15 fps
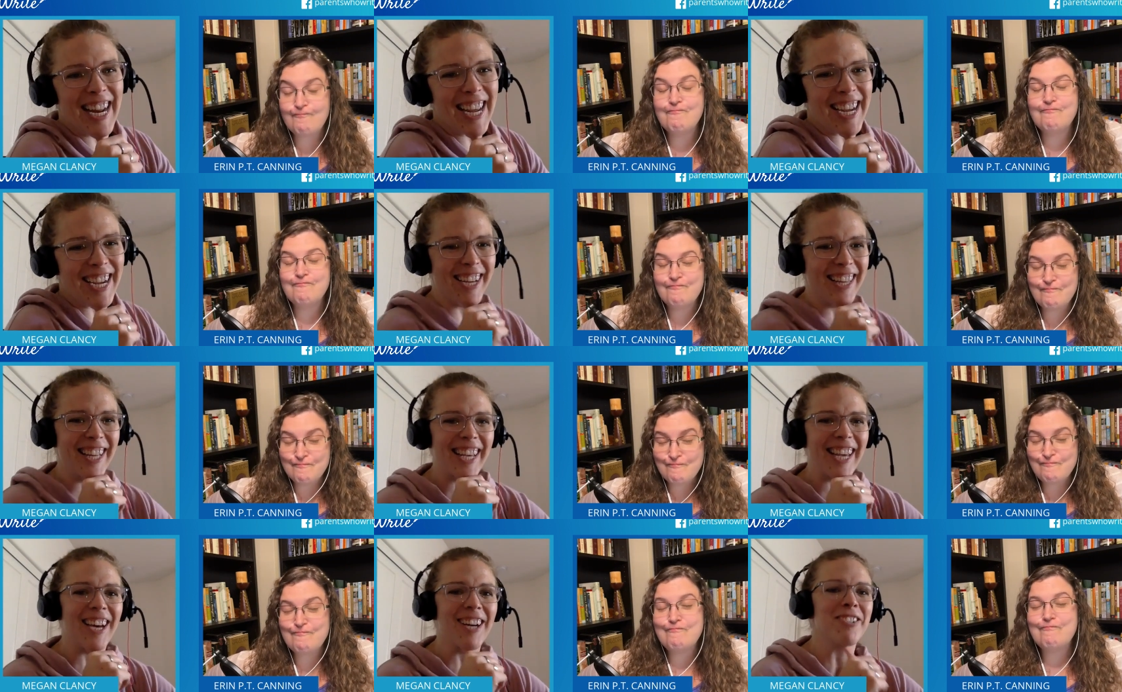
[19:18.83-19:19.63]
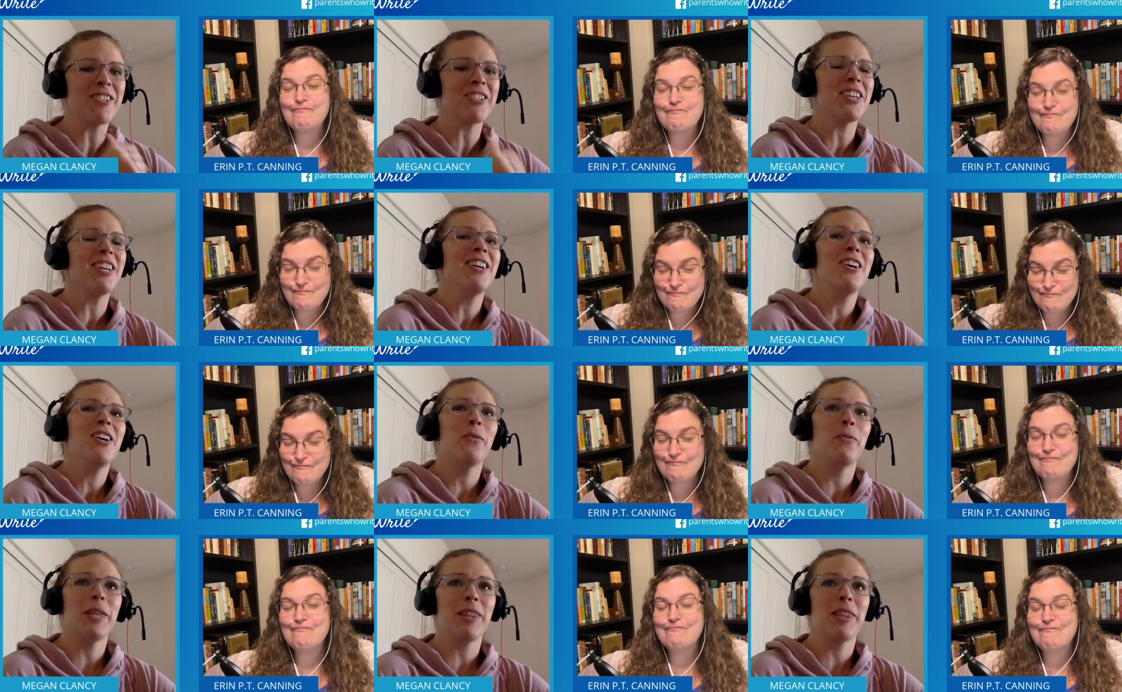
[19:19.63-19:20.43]
Speaker 1: sitting on the couch
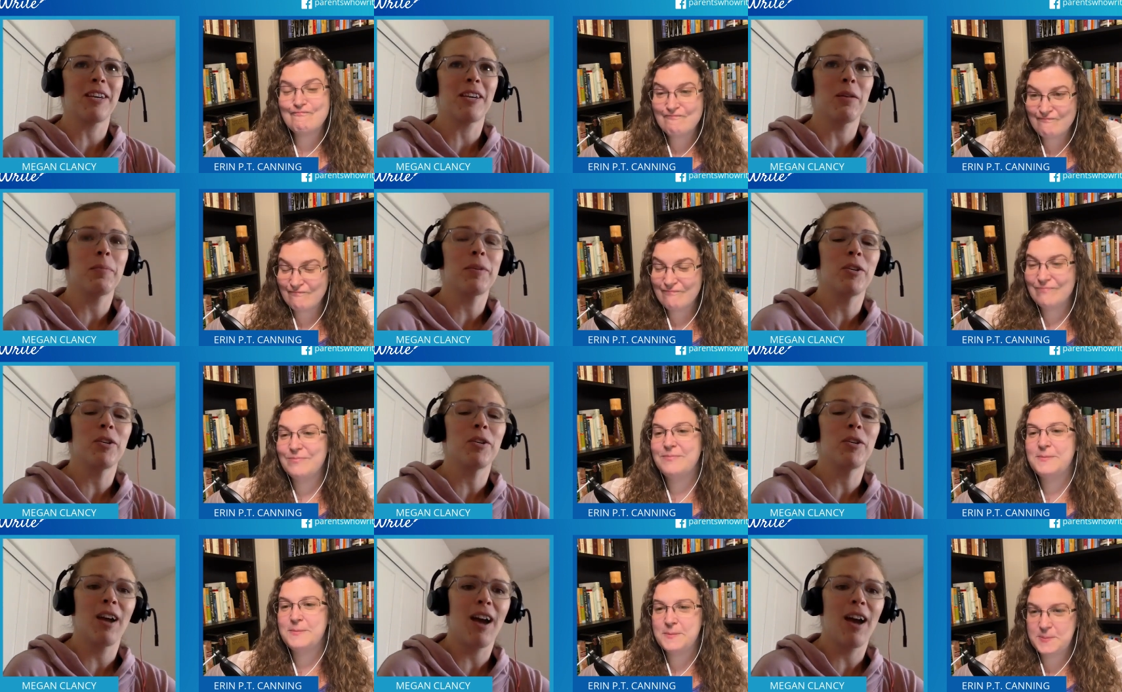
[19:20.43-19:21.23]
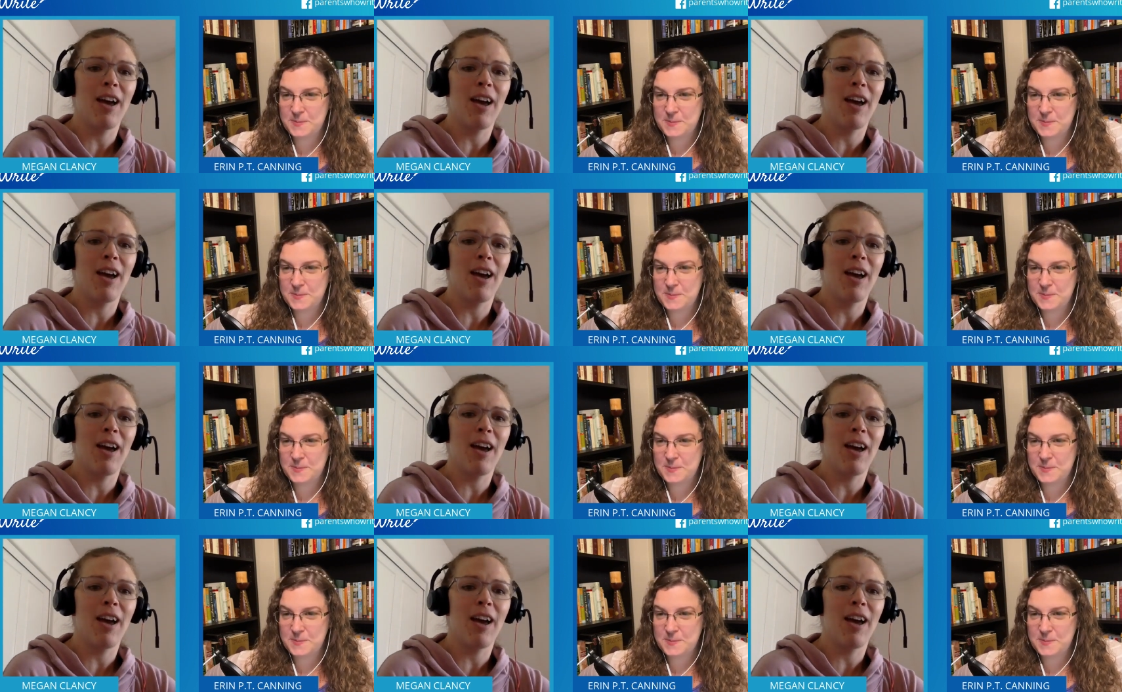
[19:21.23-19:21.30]
with a computer.